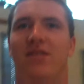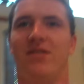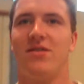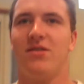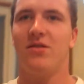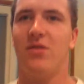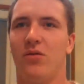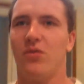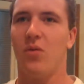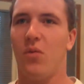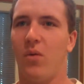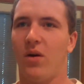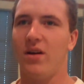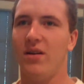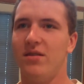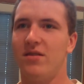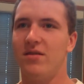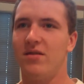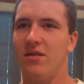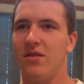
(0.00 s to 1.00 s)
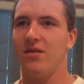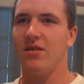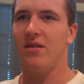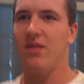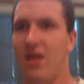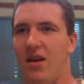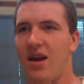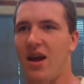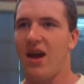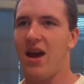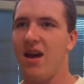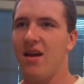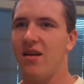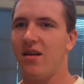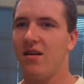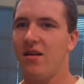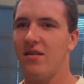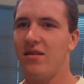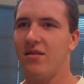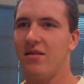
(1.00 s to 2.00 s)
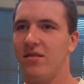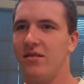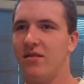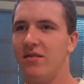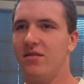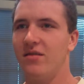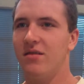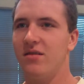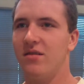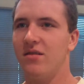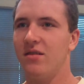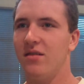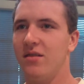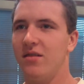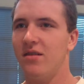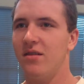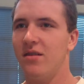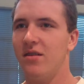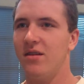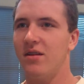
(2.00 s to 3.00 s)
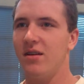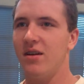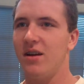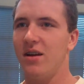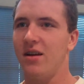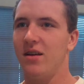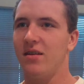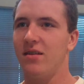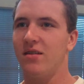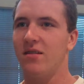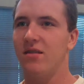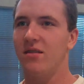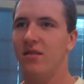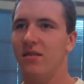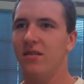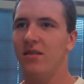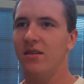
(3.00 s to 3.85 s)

to, one's to Hannah in